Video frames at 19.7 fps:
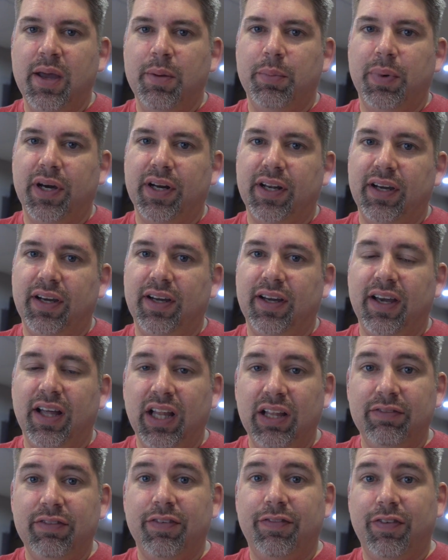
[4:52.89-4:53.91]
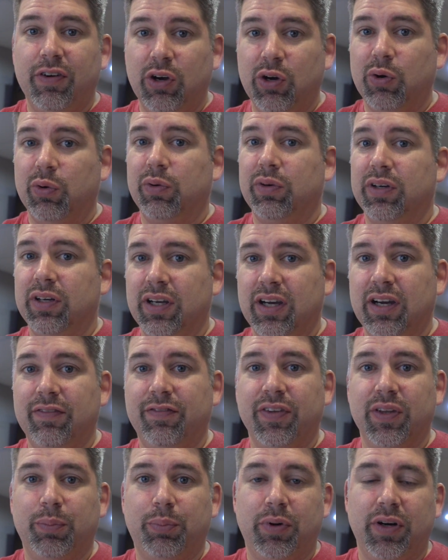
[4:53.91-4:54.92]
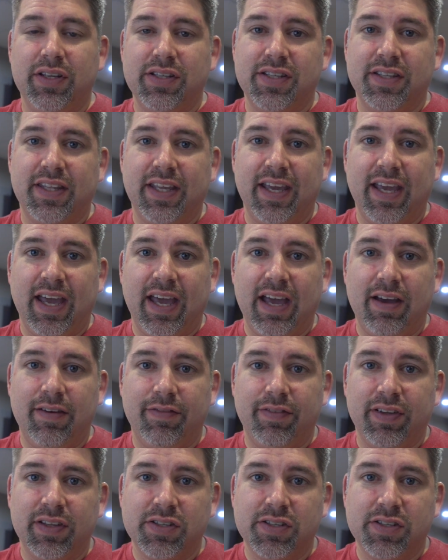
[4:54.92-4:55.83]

But hell of a phone for the price that they have.